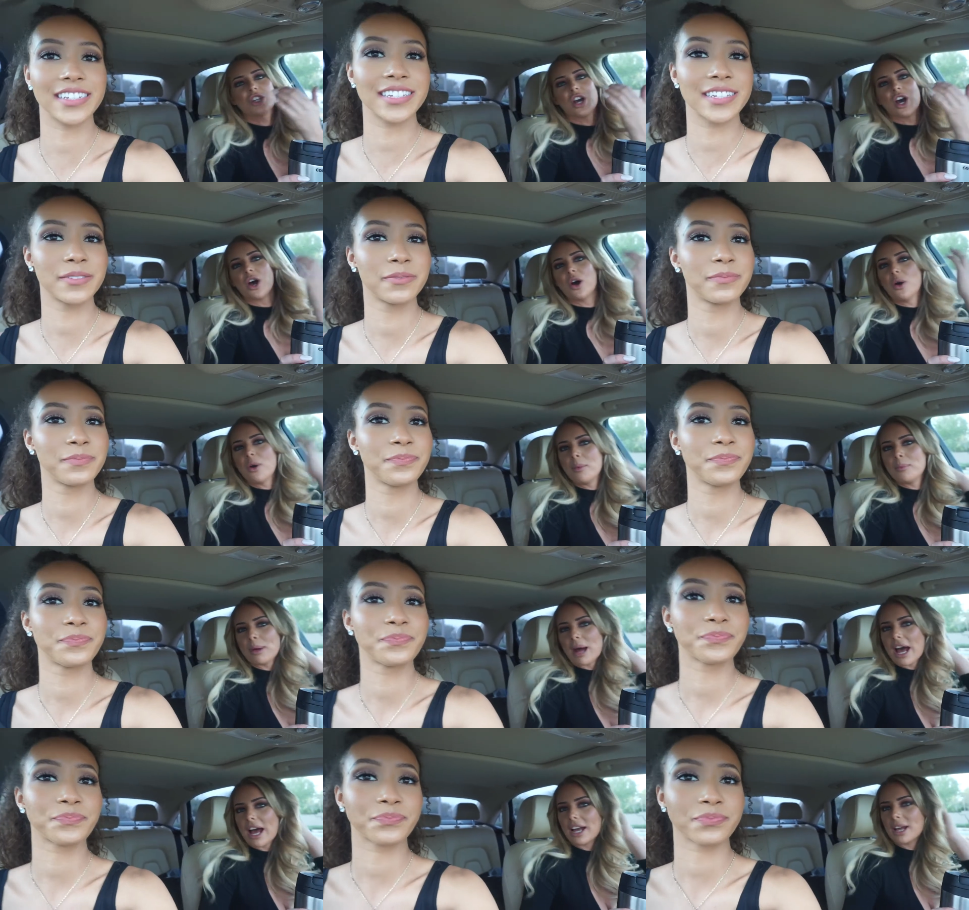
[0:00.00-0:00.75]
Speaker 1: Go
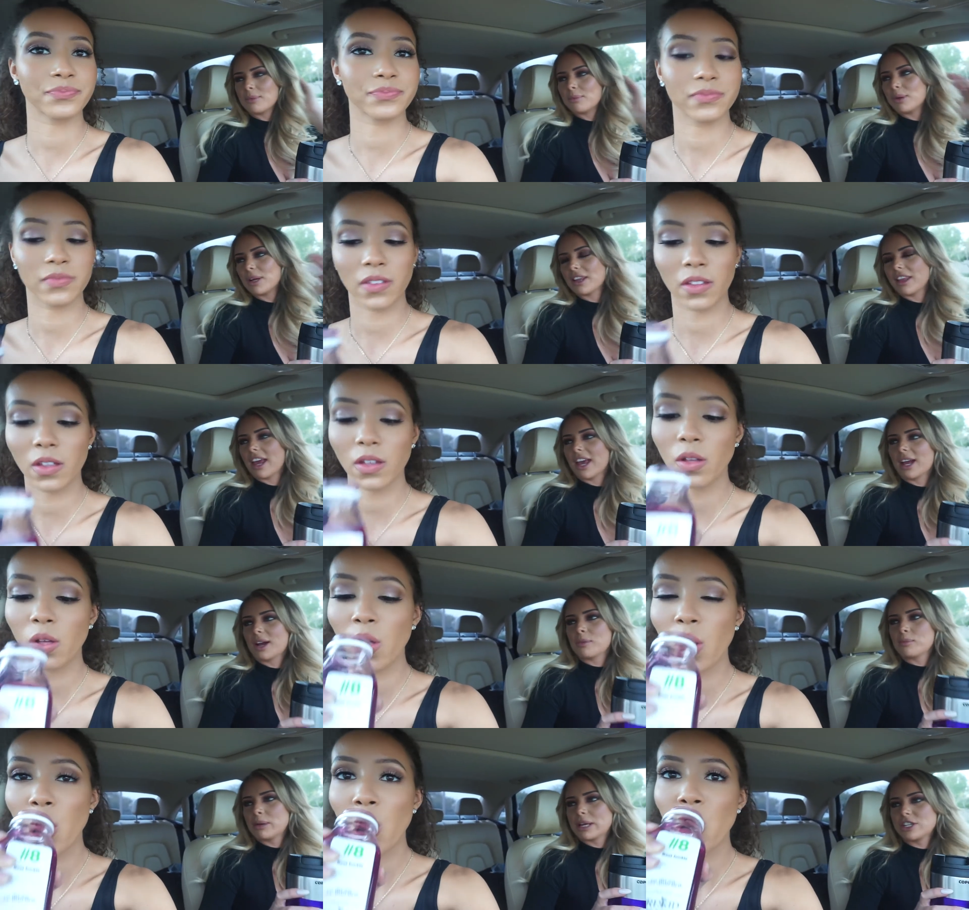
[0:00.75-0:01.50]
back and put
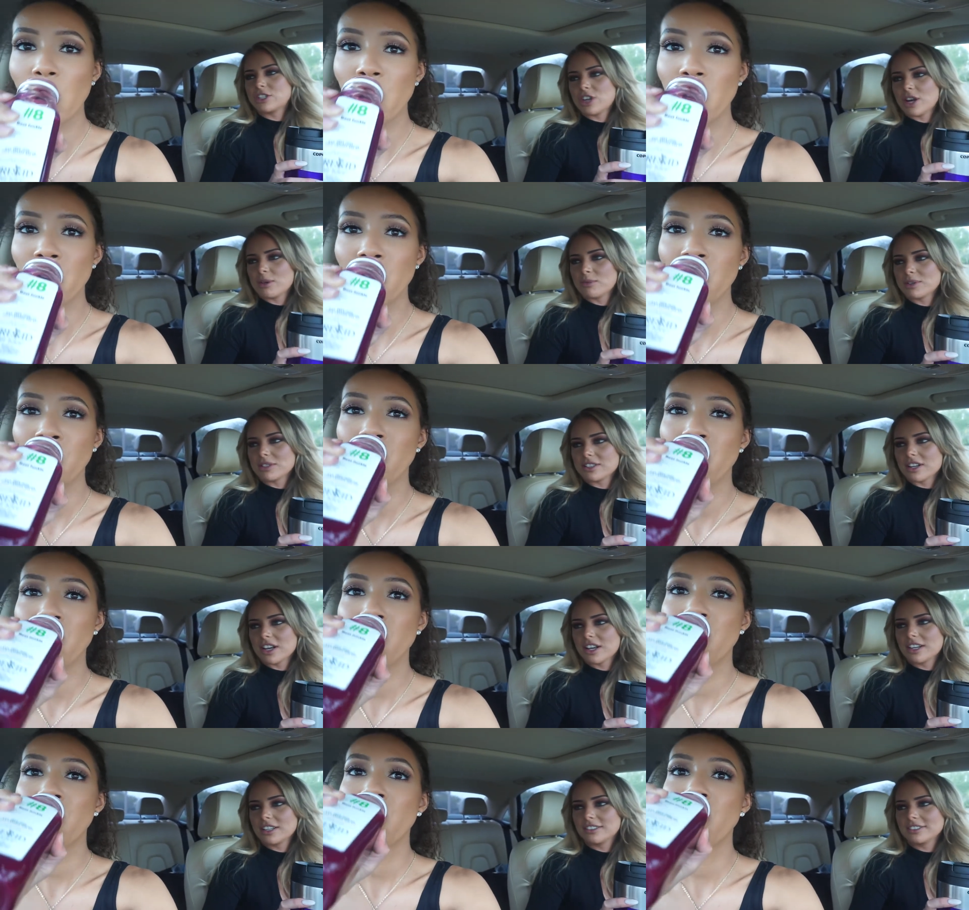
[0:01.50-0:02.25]
like pajamas on.